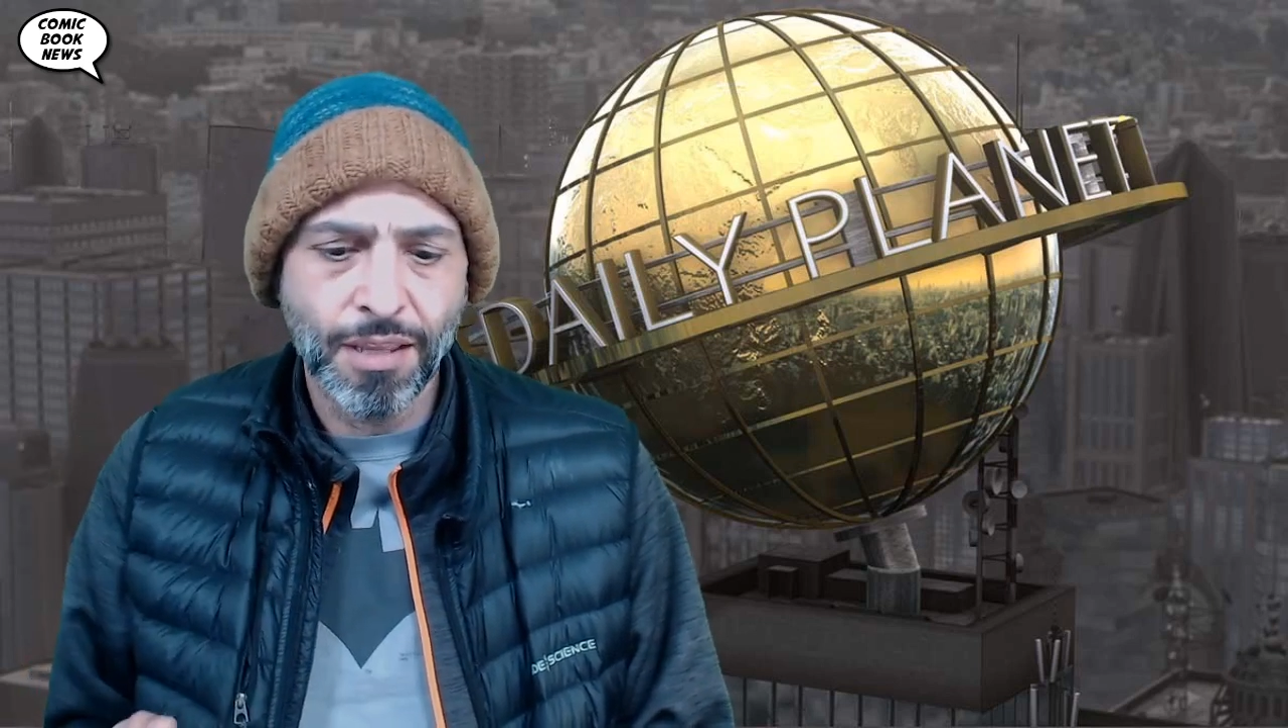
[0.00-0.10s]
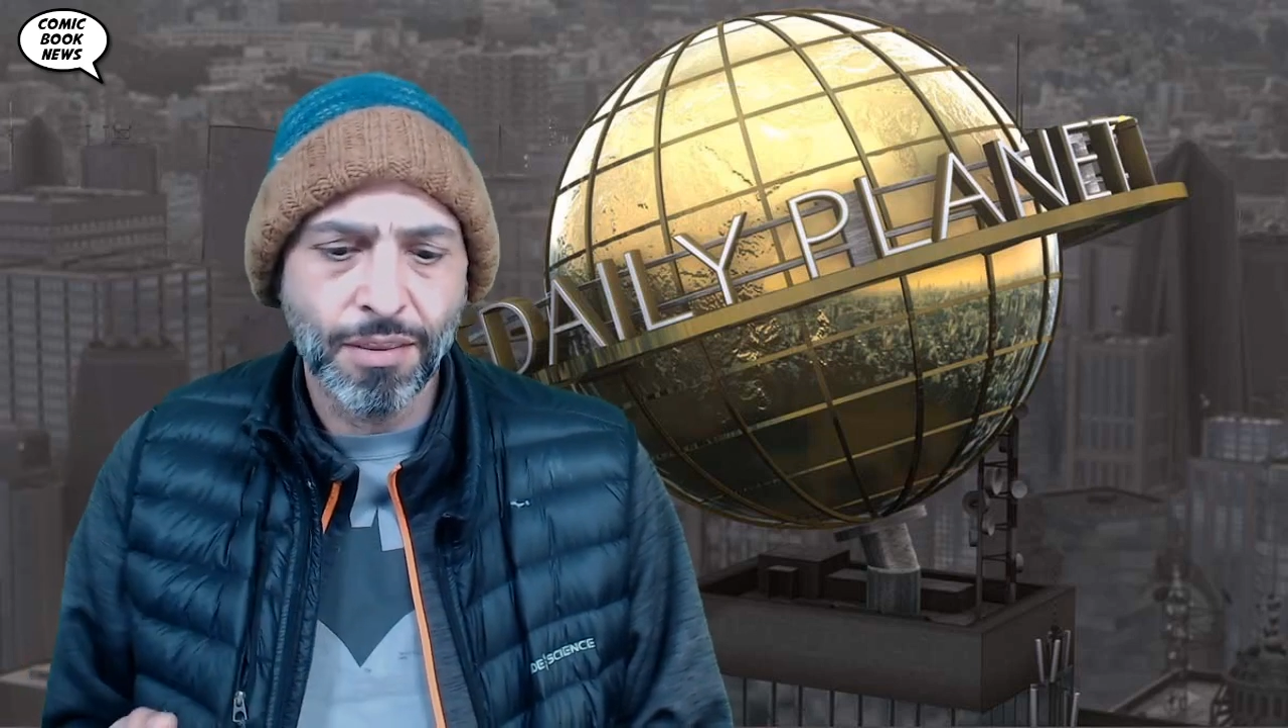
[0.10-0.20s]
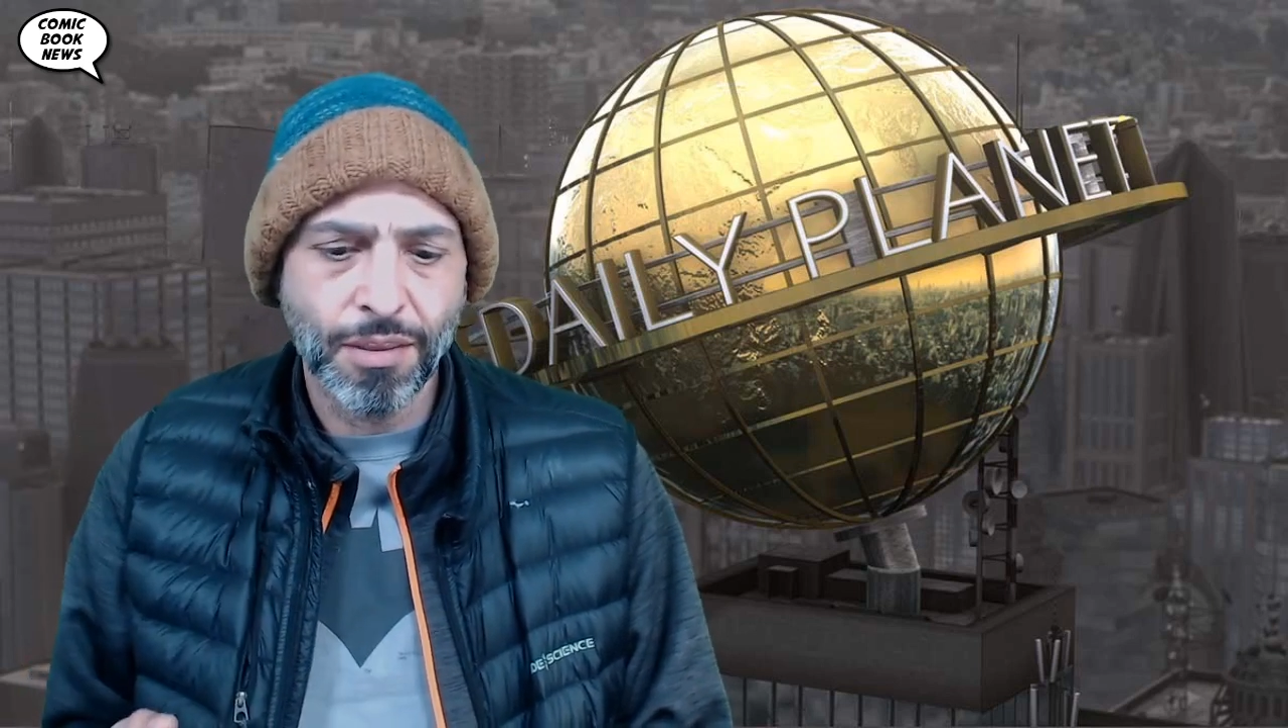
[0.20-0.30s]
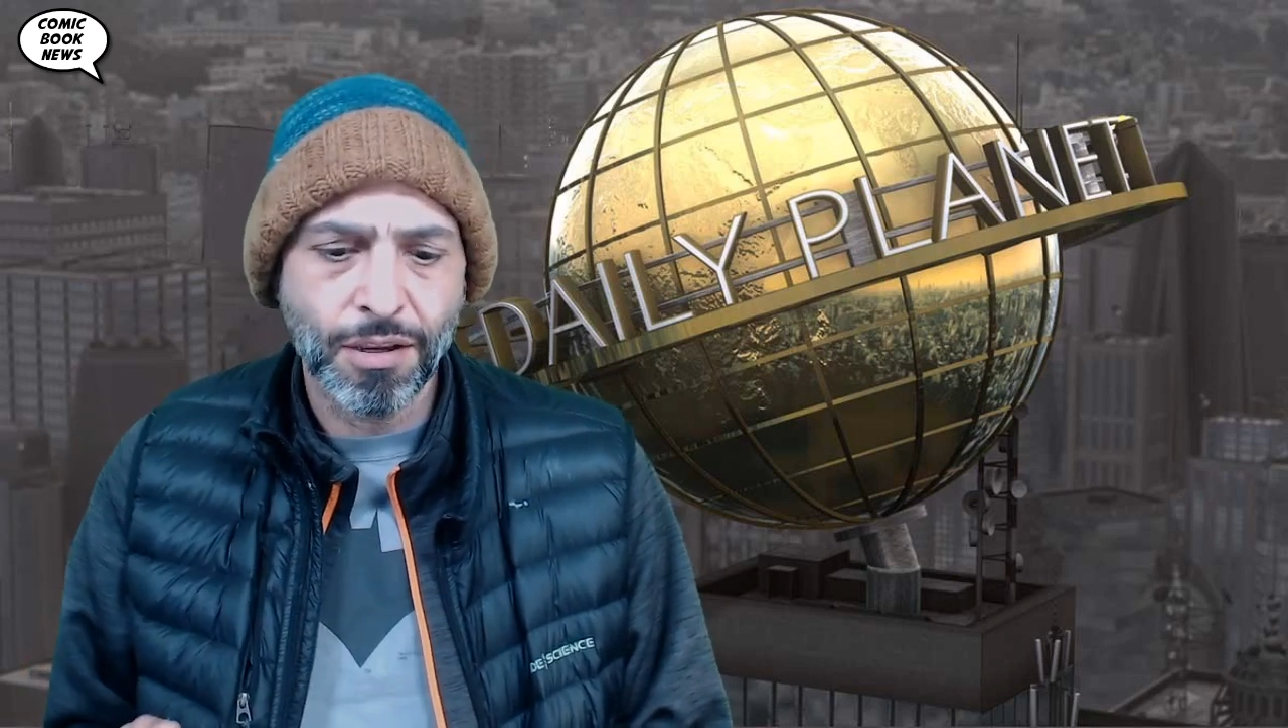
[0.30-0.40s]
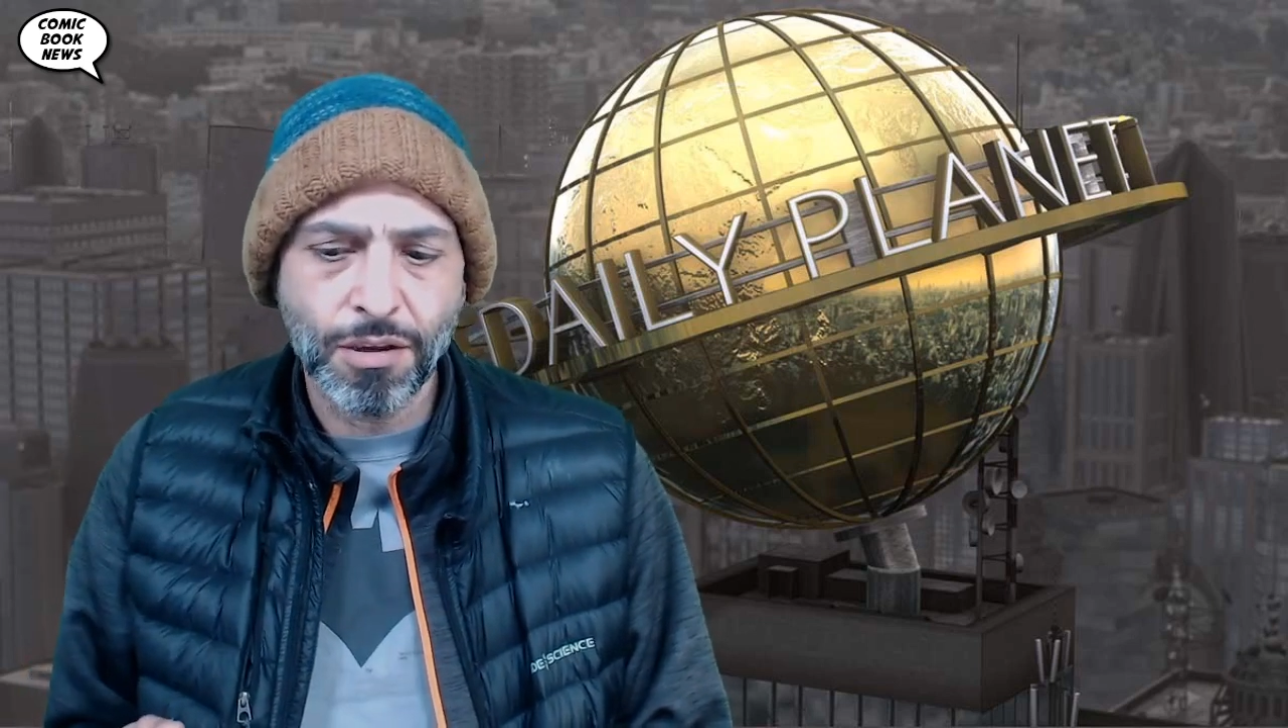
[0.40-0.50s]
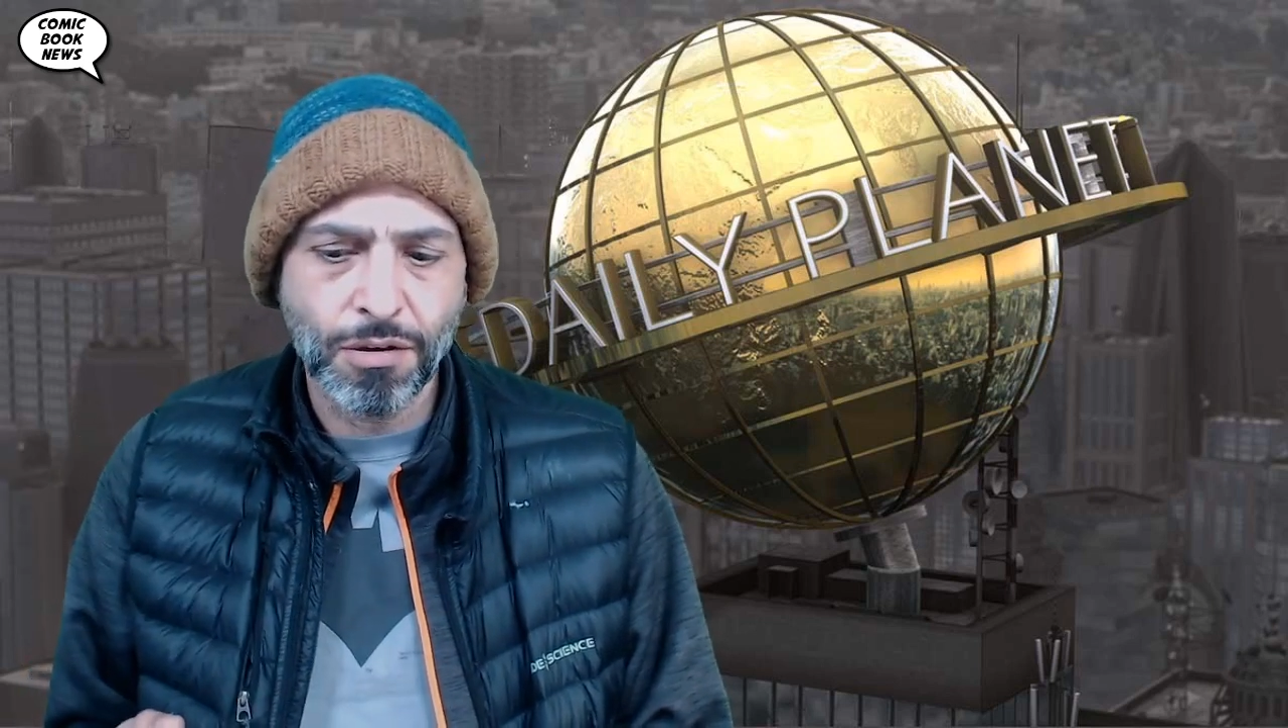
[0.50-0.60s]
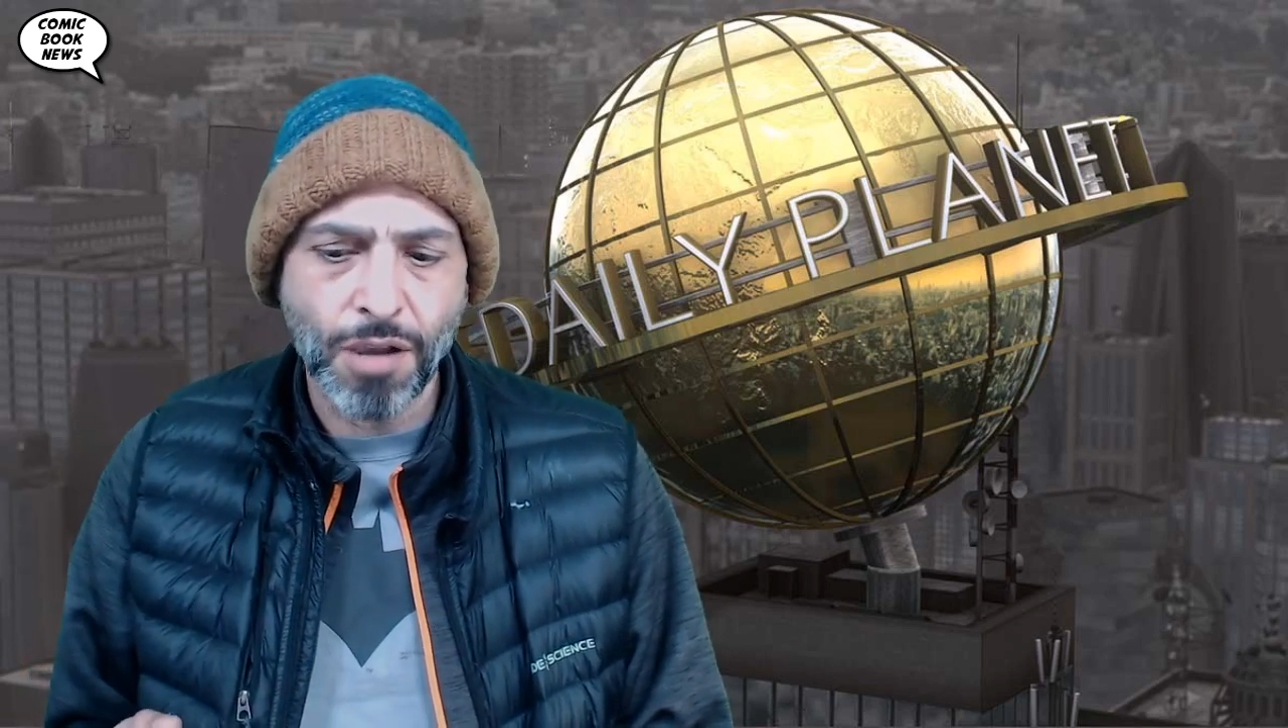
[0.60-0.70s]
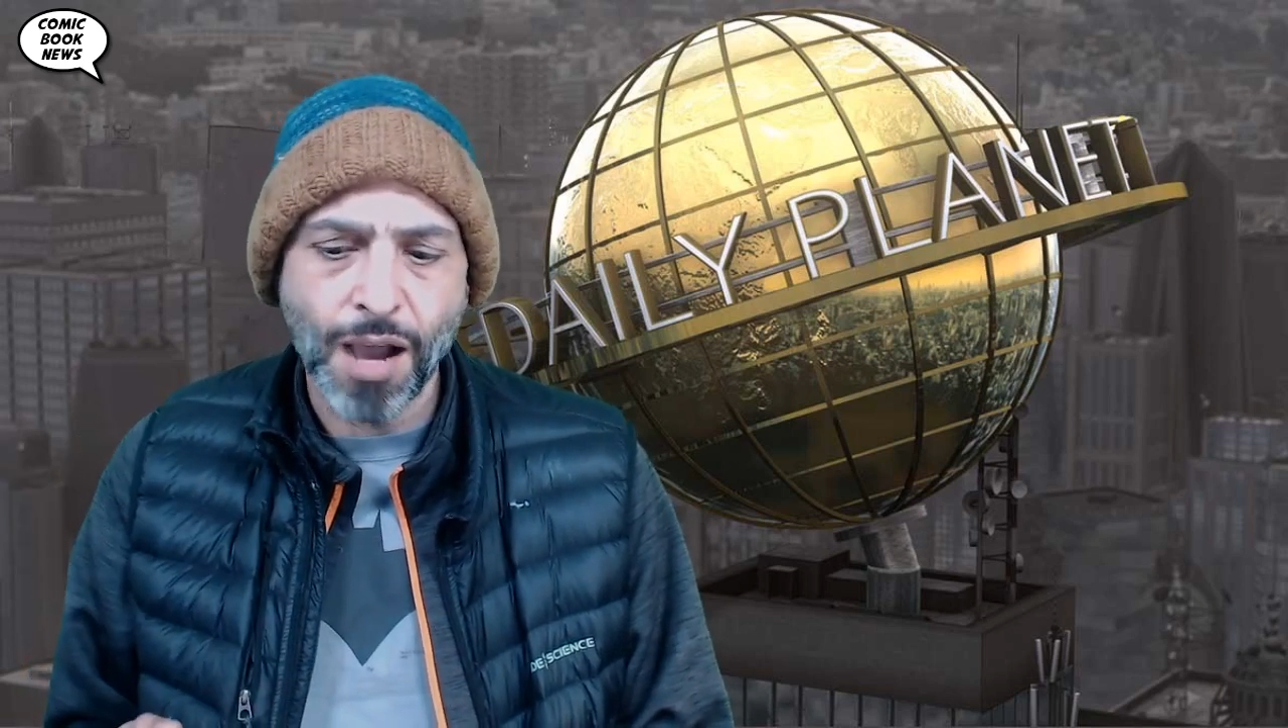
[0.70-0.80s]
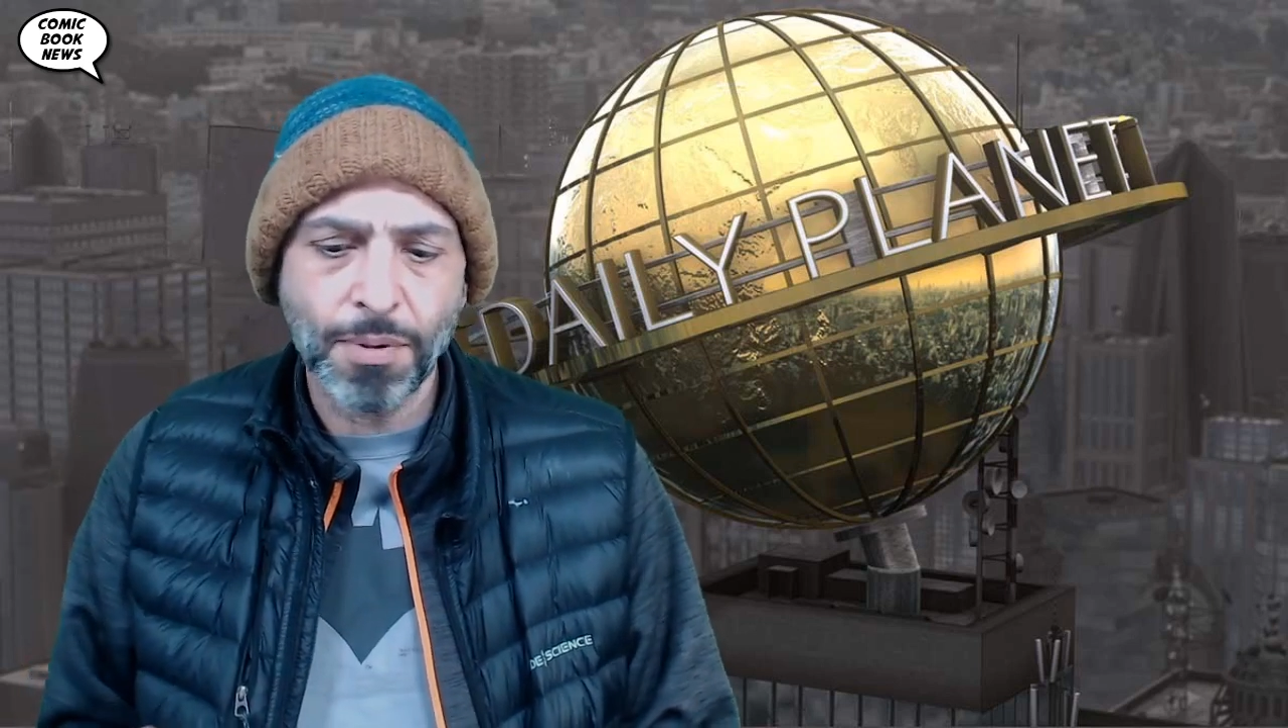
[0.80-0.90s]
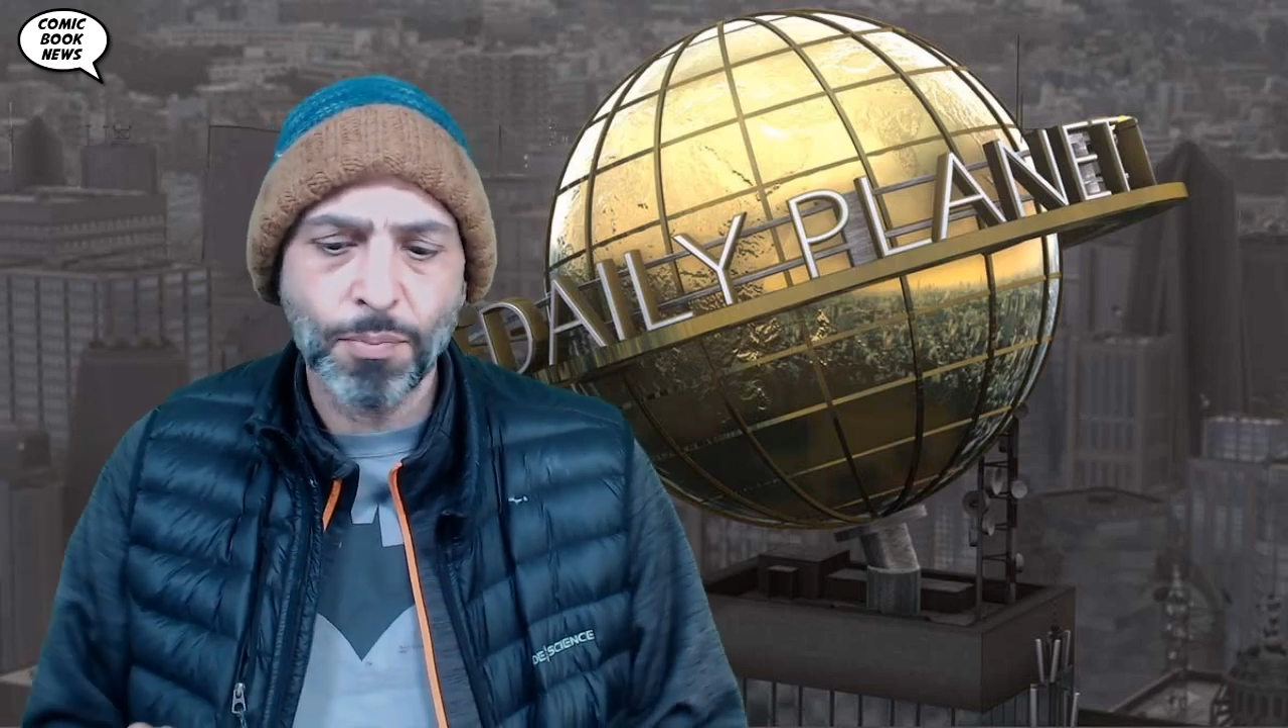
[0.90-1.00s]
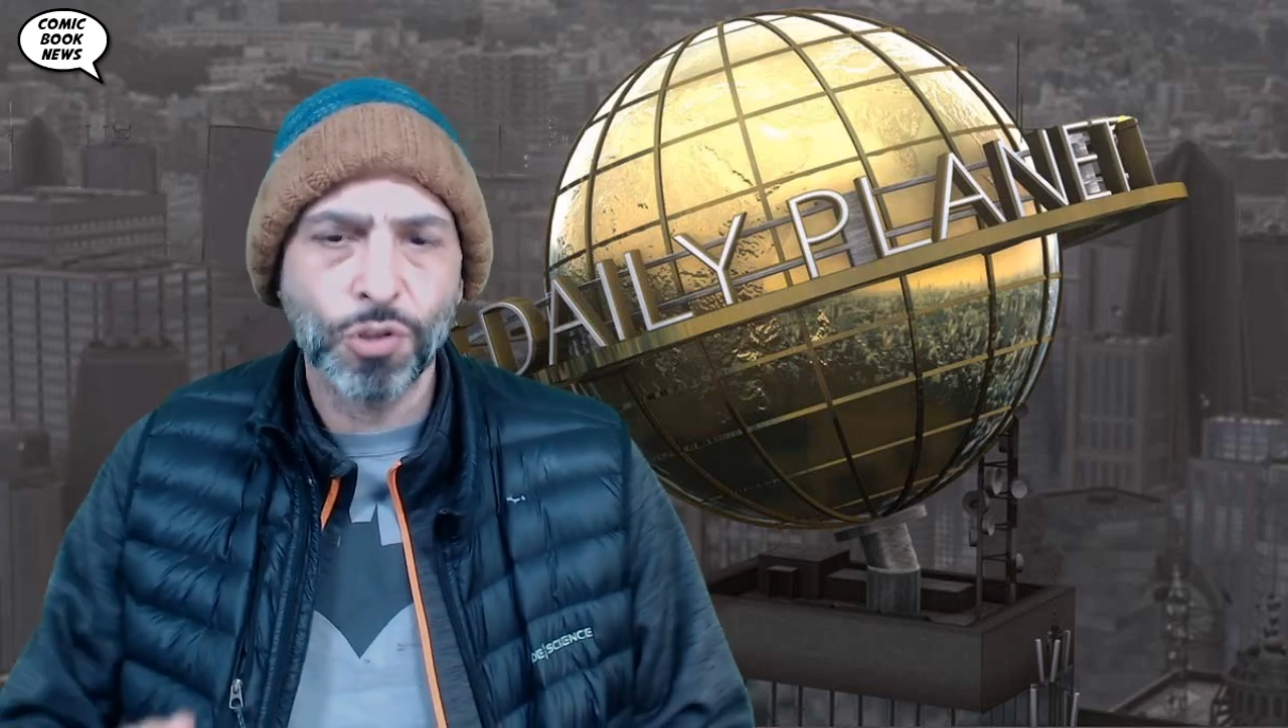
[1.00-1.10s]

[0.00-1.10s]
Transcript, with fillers: the comic